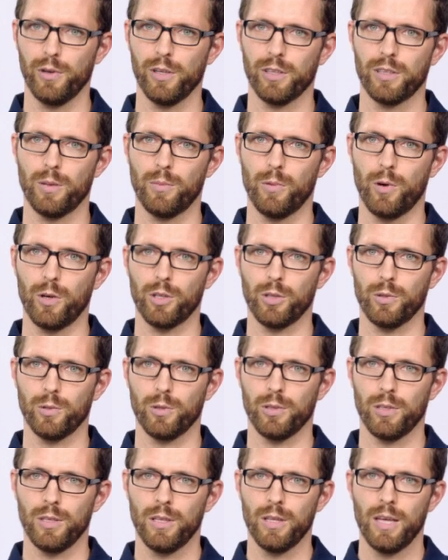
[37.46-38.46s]
filter
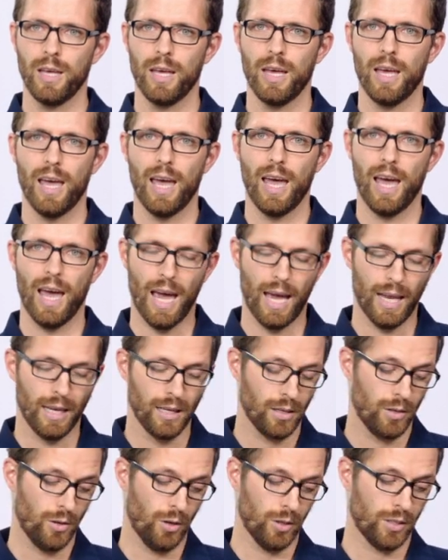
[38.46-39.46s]
module
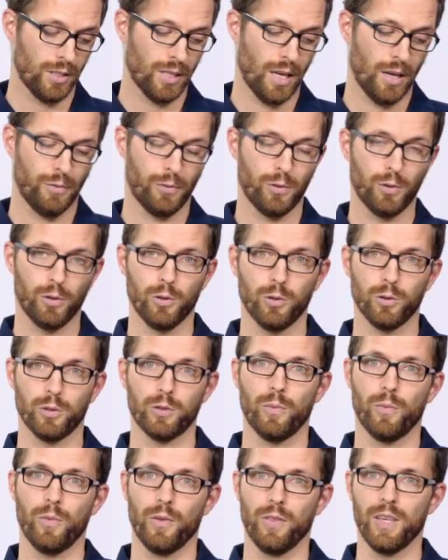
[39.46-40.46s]
and not safe to
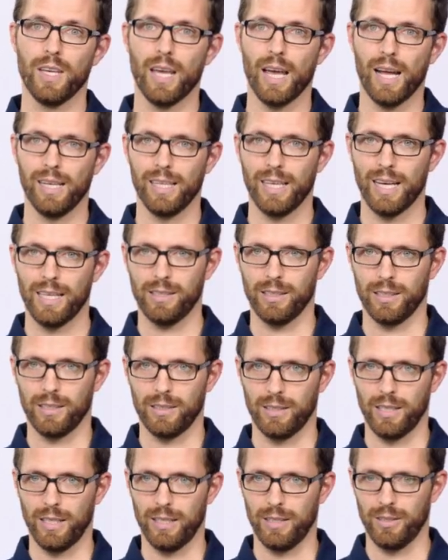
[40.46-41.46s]
use with the LDS
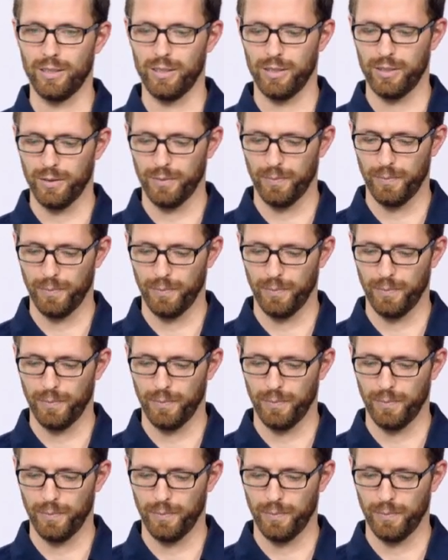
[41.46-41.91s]
extenders.